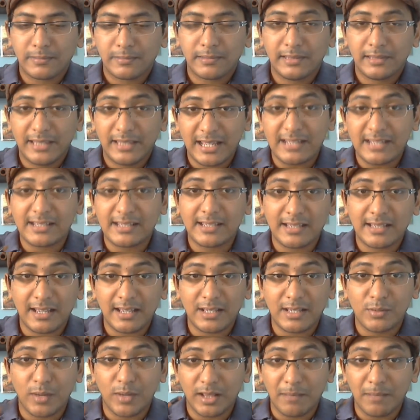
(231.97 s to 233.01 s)
This
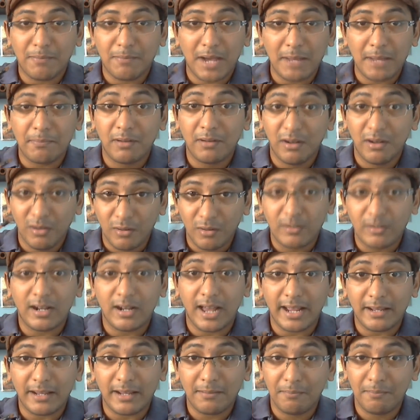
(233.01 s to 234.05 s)
is what the pipe looked
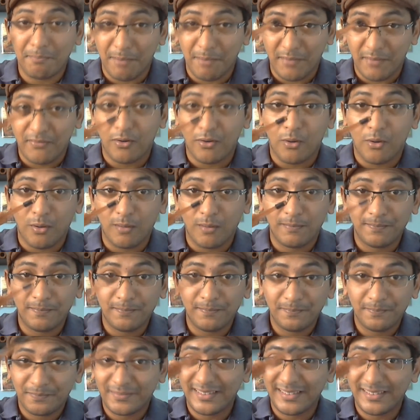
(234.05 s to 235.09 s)
like before
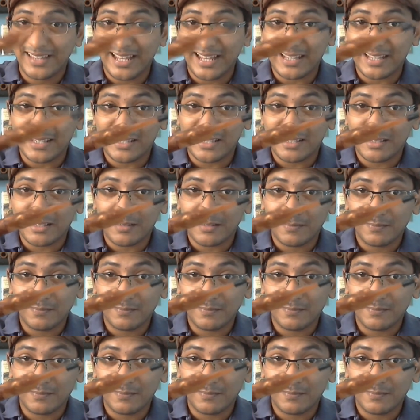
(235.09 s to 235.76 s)
this.